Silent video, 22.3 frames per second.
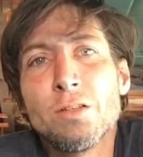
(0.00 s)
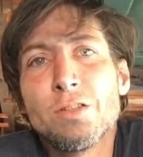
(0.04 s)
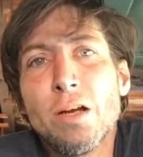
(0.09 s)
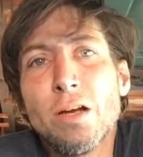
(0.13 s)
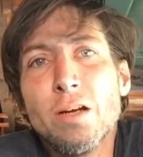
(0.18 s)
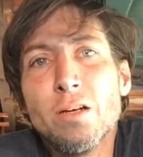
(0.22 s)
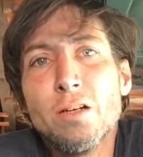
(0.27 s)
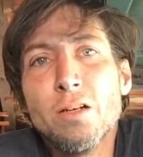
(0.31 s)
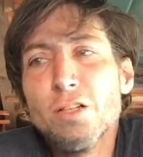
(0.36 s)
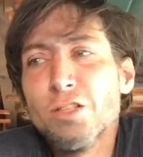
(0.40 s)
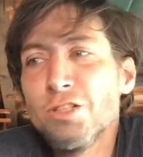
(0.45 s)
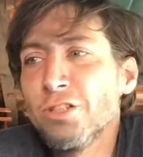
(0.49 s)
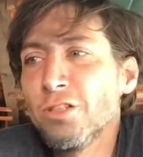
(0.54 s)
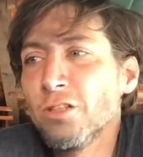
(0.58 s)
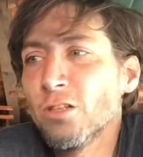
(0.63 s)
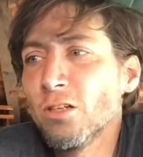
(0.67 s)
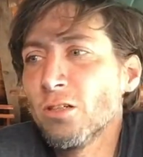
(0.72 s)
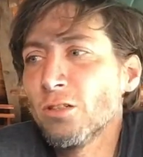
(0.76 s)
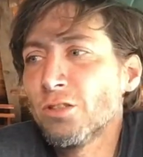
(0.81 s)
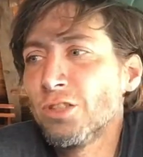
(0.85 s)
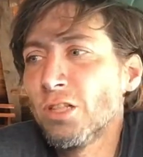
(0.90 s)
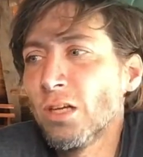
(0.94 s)
So I urge you to
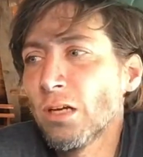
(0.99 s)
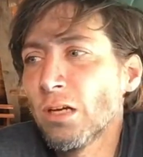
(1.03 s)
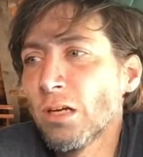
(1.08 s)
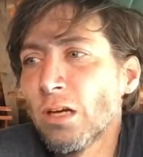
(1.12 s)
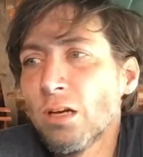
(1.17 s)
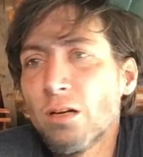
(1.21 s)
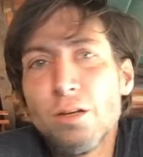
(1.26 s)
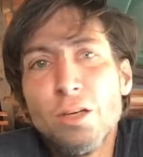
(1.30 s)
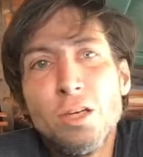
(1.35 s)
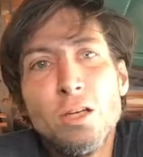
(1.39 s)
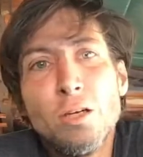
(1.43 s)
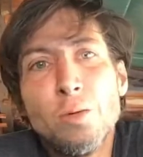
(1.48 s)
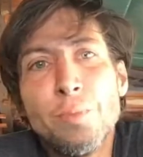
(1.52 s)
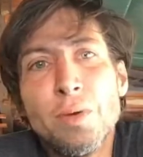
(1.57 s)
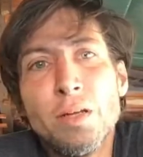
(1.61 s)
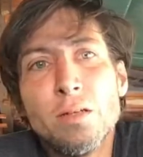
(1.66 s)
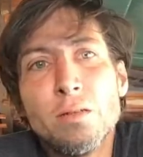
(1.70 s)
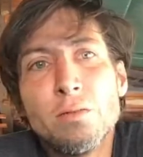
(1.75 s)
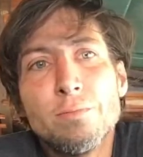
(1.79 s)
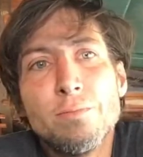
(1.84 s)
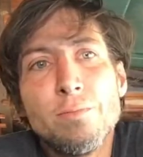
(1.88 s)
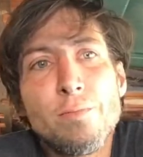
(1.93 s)
go check out
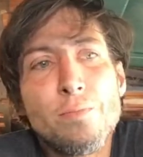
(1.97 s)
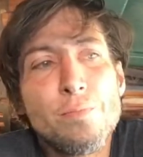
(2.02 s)
Human.